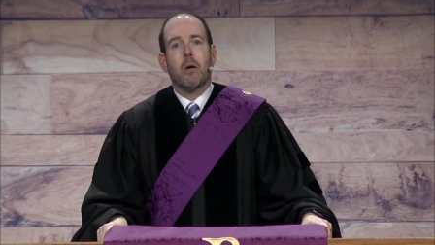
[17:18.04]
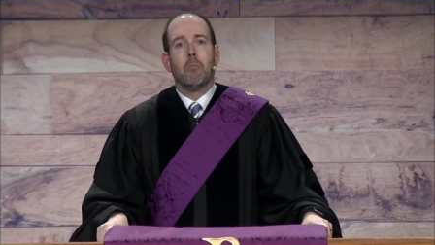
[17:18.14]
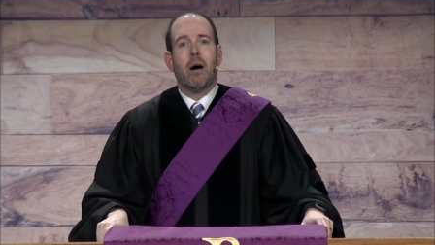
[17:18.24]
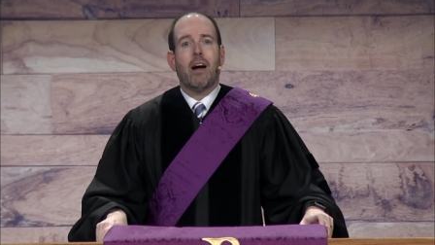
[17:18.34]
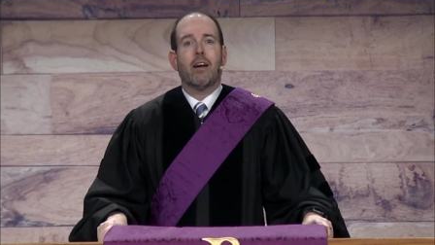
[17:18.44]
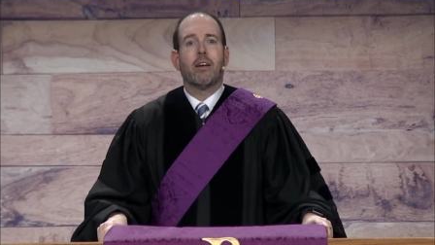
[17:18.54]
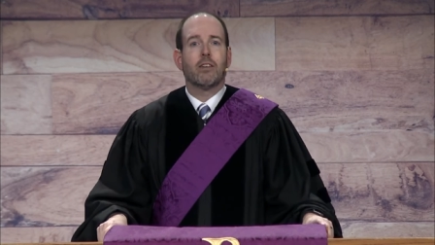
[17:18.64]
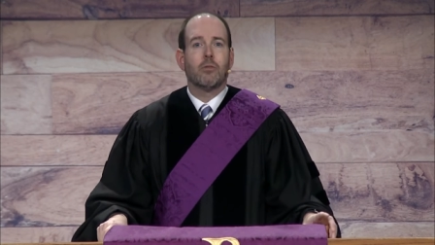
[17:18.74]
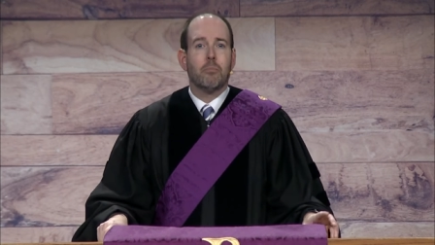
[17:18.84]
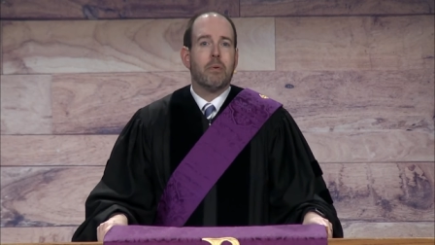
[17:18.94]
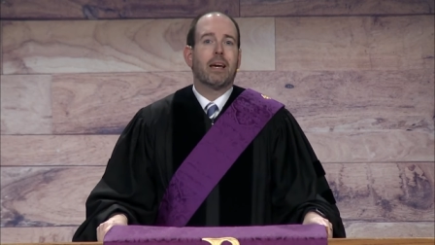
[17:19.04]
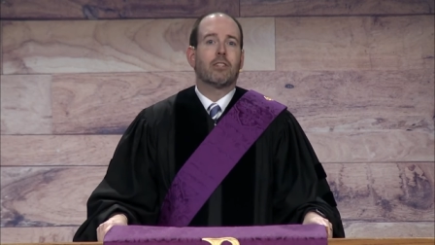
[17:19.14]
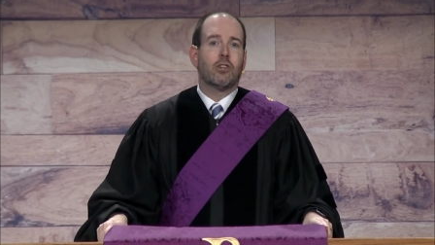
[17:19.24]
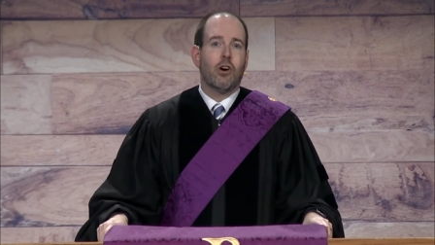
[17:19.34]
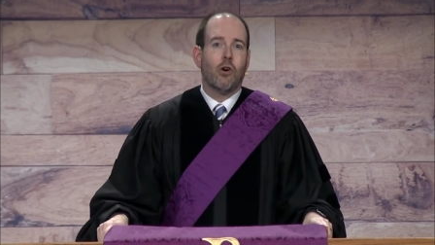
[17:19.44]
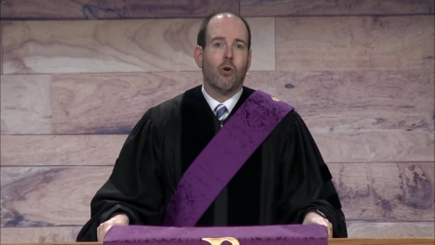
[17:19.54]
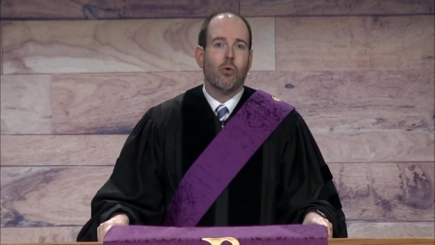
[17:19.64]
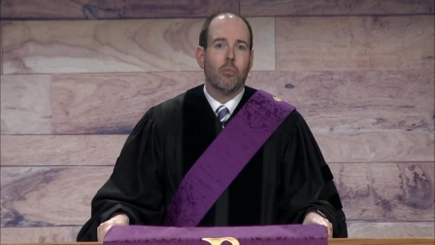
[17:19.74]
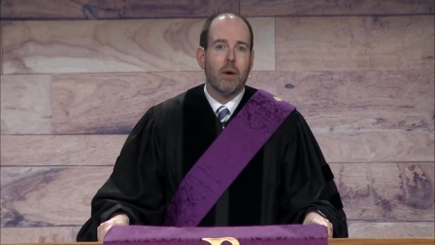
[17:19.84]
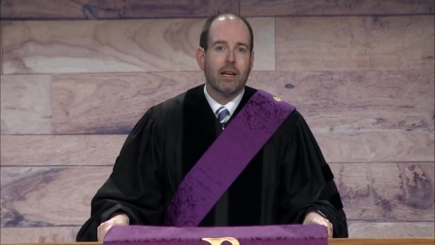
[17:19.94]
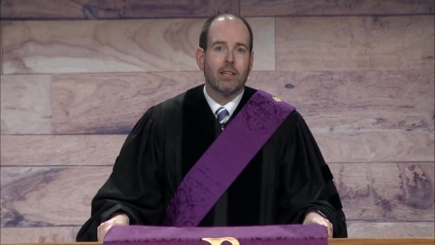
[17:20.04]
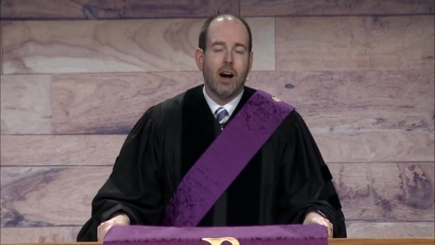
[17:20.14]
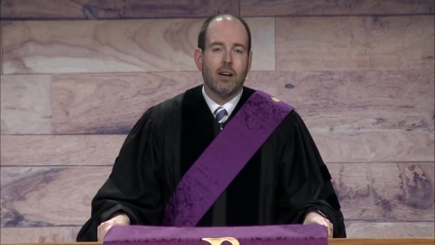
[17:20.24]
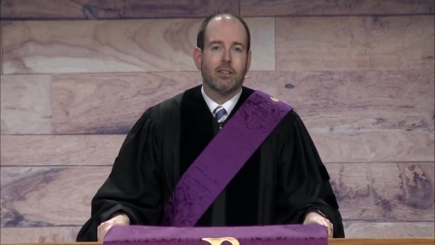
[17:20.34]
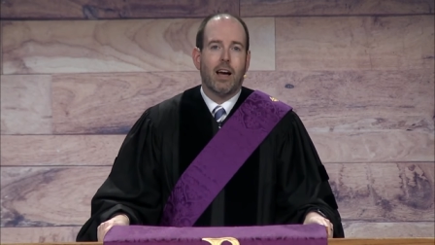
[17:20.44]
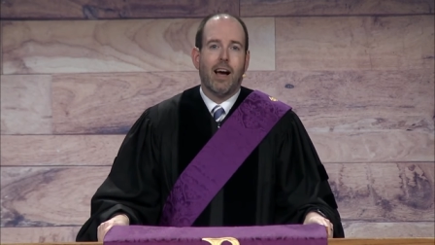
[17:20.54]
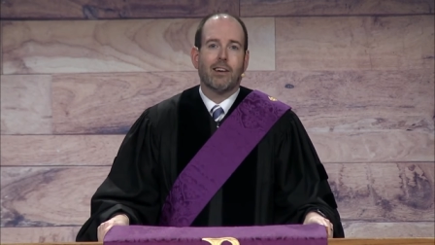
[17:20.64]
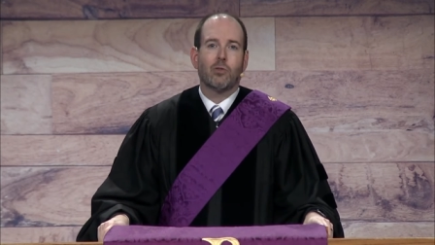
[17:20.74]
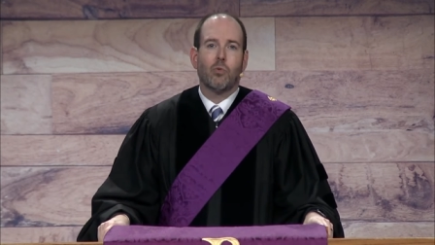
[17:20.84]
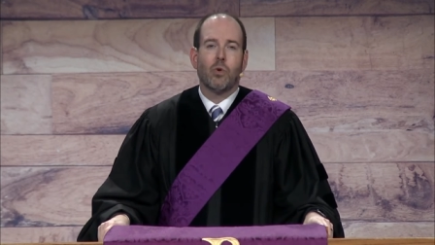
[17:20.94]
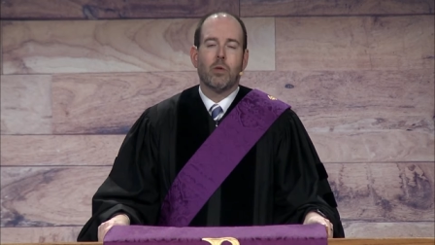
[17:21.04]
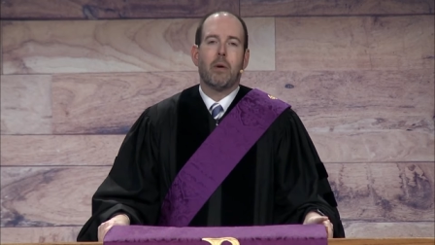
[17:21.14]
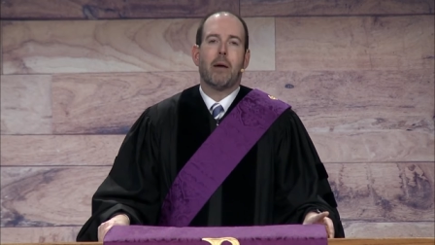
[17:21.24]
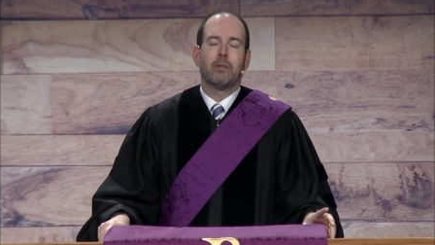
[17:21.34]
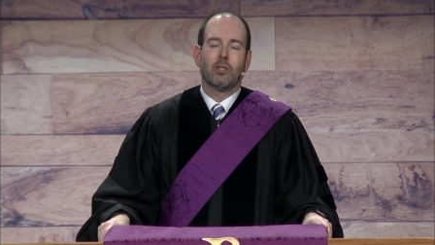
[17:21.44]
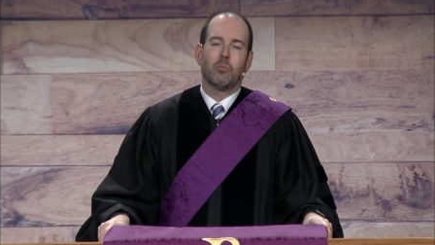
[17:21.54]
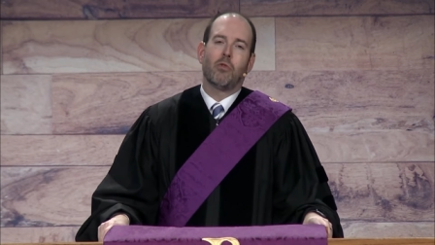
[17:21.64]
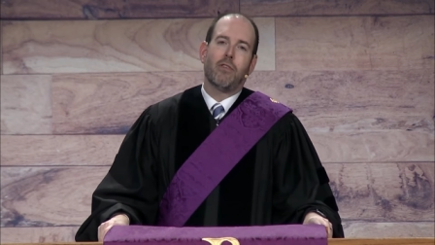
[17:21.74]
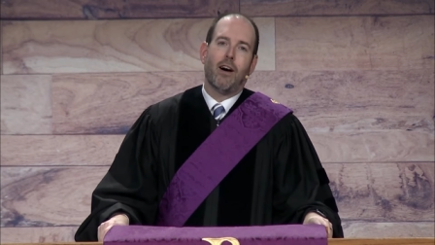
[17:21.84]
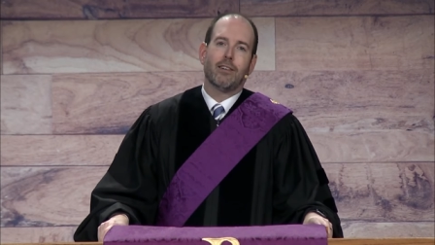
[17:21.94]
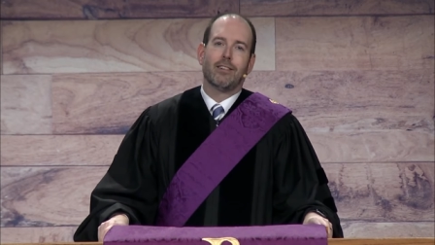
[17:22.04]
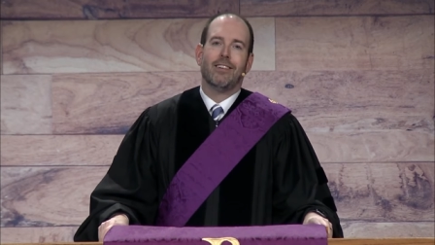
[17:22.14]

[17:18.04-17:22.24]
my big toe made contact with the baptismal font.